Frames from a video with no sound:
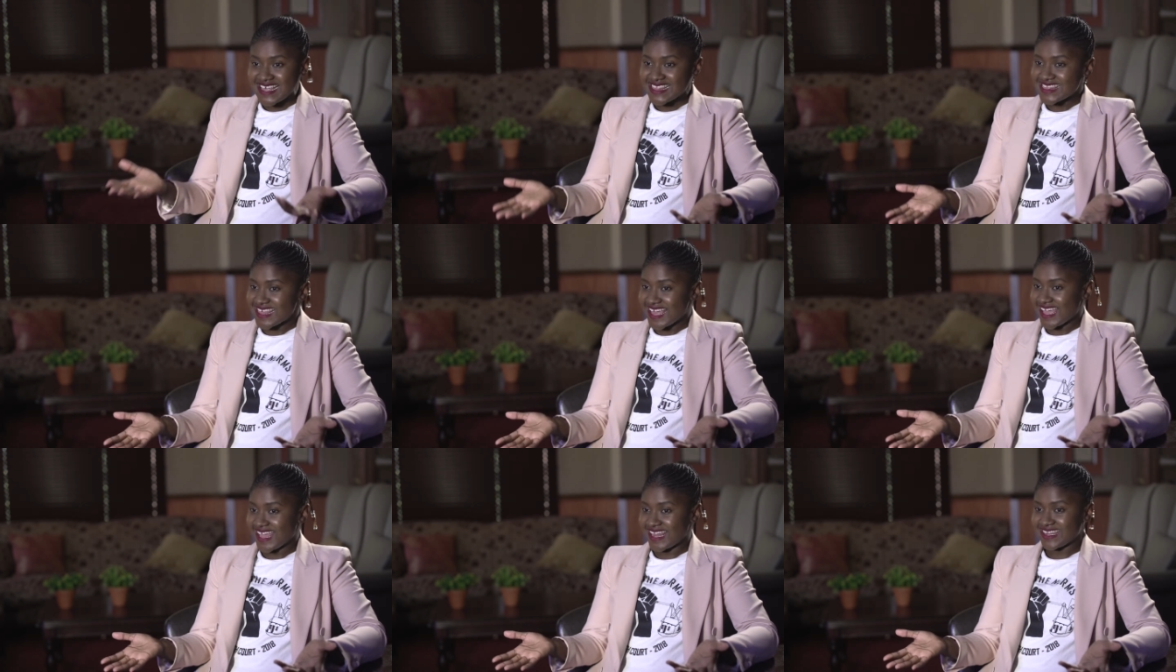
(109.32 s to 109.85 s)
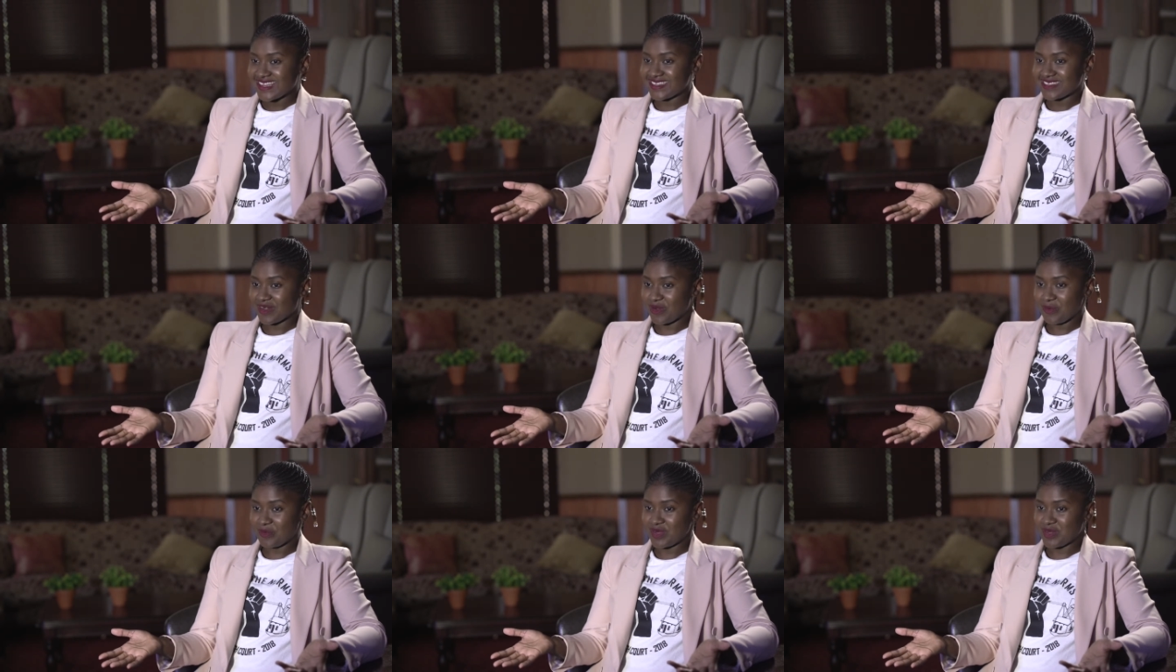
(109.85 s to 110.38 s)
then
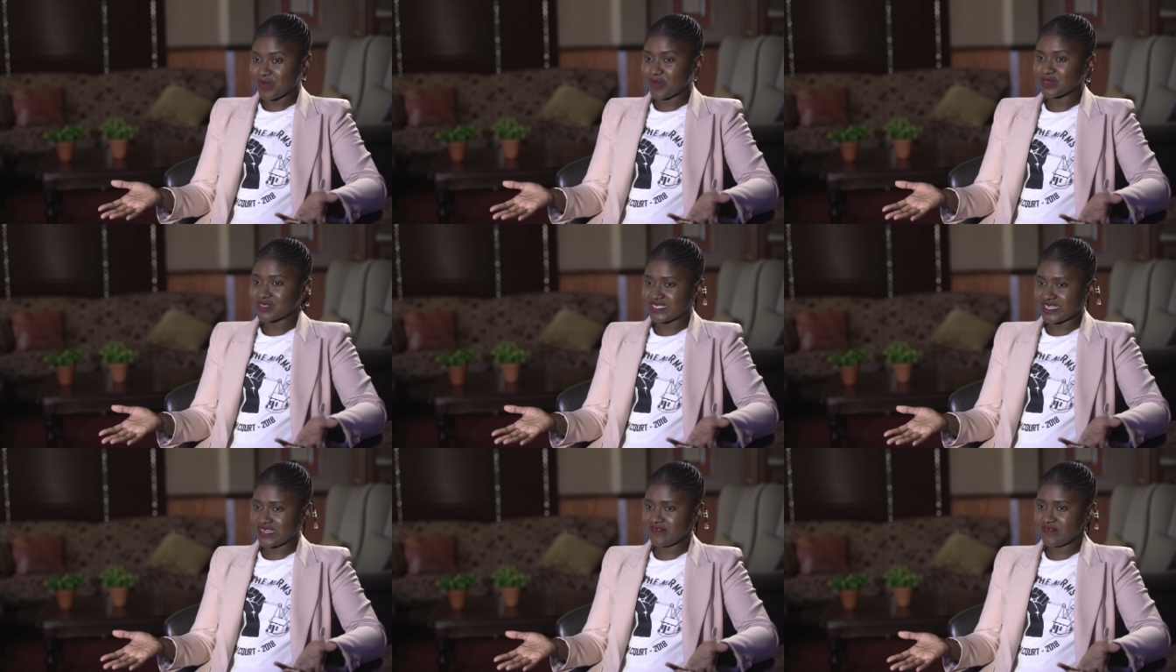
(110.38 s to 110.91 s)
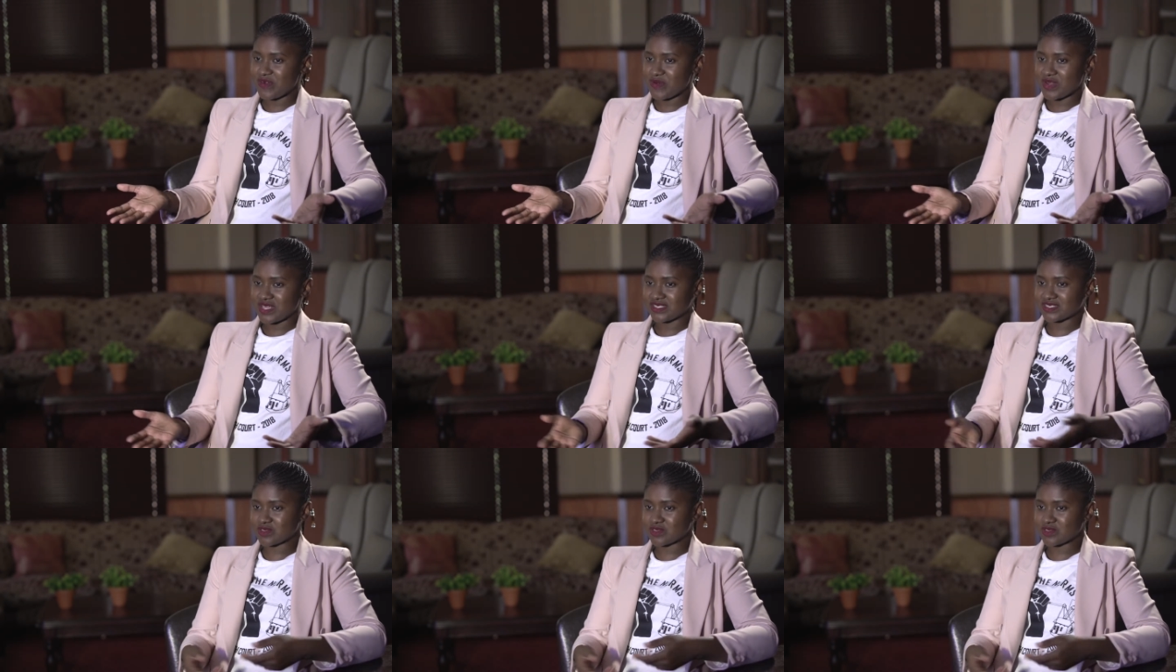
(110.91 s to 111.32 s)
there'll be no delivery.